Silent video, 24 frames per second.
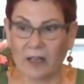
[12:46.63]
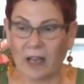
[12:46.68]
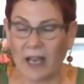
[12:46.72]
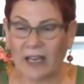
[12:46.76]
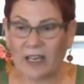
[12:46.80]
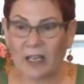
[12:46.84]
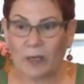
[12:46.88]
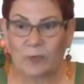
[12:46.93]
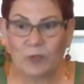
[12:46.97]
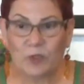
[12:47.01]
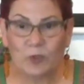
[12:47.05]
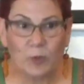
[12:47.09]

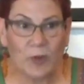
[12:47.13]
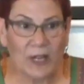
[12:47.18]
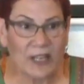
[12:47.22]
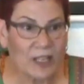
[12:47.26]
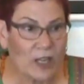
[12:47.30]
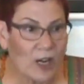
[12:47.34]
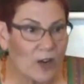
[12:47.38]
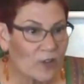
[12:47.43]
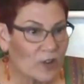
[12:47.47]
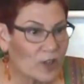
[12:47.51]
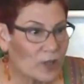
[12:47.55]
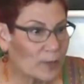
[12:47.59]
Guy comes
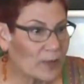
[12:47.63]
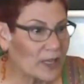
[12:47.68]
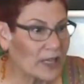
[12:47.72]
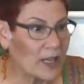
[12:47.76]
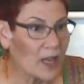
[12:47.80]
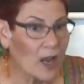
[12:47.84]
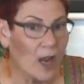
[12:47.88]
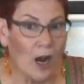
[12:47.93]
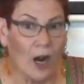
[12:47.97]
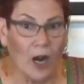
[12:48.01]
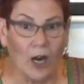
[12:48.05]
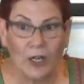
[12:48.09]
running over to
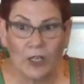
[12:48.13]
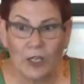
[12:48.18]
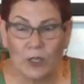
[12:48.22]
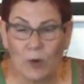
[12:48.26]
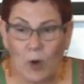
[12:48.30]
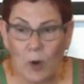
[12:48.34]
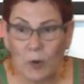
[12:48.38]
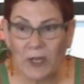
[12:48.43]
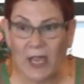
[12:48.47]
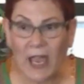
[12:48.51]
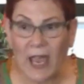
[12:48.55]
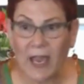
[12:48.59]
me. Are
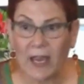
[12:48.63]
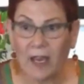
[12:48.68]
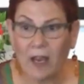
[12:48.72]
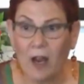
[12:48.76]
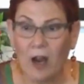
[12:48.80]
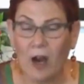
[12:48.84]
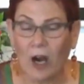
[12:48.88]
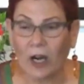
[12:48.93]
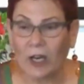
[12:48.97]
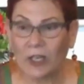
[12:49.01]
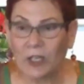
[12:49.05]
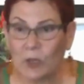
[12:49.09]
you okay?
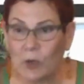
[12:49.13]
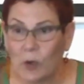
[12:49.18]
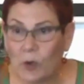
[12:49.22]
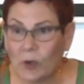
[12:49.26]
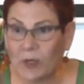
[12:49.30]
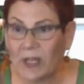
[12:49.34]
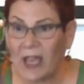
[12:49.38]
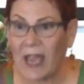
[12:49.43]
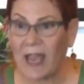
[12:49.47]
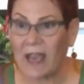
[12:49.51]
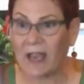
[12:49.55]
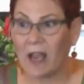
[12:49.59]
Are you
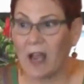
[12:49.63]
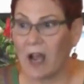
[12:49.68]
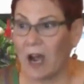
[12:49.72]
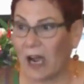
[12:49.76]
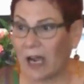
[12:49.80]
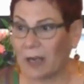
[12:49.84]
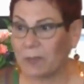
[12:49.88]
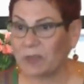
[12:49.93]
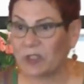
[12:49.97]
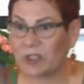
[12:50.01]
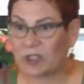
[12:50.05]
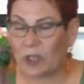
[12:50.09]
okay?
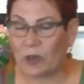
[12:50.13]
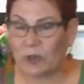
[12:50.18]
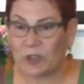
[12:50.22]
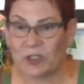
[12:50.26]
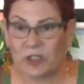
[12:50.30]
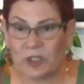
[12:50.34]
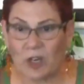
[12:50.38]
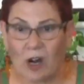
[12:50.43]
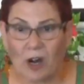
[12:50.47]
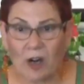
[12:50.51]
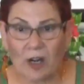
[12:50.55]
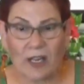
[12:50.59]
I'm so
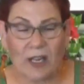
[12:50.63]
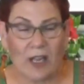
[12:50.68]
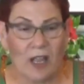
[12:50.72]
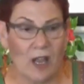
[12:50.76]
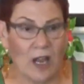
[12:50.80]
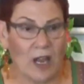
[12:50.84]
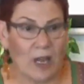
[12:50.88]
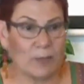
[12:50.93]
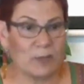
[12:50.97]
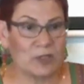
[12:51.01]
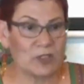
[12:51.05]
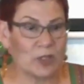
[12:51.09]
sorry.
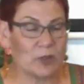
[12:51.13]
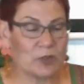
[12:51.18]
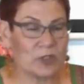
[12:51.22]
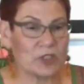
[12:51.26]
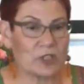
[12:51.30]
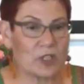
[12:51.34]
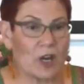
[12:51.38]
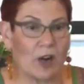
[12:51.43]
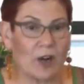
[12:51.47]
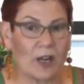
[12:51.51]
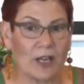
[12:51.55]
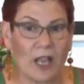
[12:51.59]
I'm so
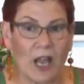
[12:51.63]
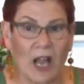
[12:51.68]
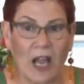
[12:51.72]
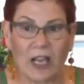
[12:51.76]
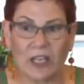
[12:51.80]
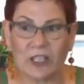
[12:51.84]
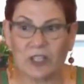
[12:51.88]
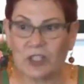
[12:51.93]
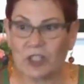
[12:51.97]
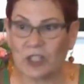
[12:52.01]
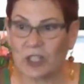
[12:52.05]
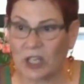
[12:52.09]
sorry.
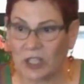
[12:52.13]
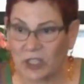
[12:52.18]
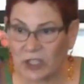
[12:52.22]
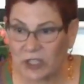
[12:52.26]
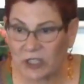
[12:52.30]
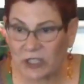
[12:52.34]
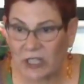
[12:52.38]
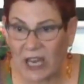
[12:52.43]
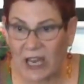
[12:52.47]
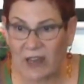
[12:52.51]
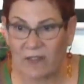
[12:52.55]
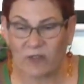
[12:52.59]
I
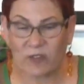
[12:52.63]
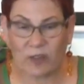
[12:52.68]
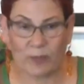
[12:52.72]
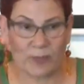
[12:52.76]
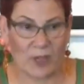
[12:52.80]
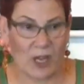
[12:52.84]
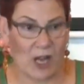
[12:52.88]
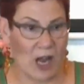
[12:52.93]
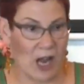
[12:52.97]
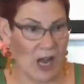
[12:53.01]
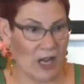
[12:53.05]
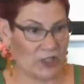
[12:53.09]
just came
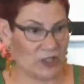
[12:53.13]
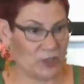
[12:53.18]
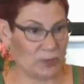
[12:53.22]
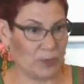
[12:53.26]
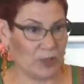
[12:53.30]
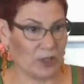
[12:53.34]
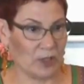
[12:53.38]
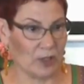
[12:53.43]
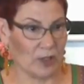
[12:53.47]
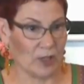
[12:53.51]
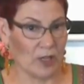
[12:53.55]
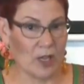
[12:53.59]
from the
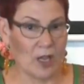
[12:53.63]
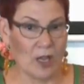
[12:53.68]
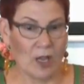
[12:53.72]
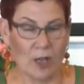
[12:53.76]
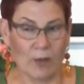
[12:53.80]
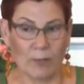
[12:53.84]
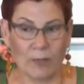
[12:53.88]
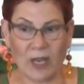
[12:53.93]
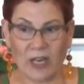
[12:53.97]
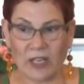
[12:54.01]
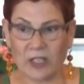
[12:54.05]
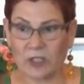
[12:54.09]
hospital.
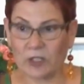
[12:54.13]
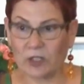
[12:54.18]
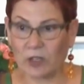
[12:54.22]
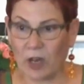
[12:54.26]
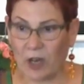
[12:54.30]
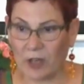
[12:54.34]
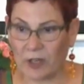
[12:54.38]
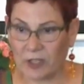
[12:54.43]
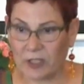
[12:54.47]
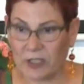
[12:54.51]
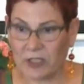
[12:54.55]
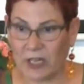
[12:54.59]
My
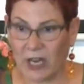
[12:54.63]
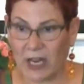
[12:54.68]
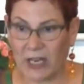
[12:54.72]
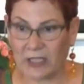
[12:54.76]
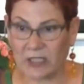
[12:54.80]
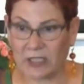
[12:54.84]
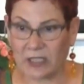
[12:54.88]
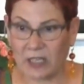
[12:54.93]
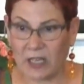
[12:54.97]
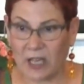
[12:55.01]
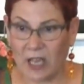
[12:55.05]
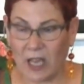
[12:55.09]
daughter
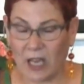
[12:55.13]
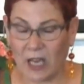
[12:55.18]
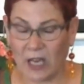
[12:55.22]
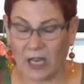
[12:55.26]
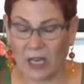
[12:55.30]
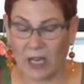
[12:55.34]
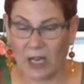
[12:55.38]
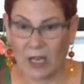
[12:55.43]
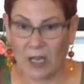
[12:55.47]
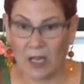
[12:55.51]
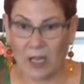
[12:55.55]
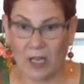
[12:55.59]
died
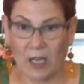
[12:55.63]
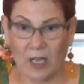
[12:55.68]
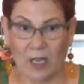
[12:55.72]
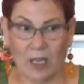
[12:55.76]
today.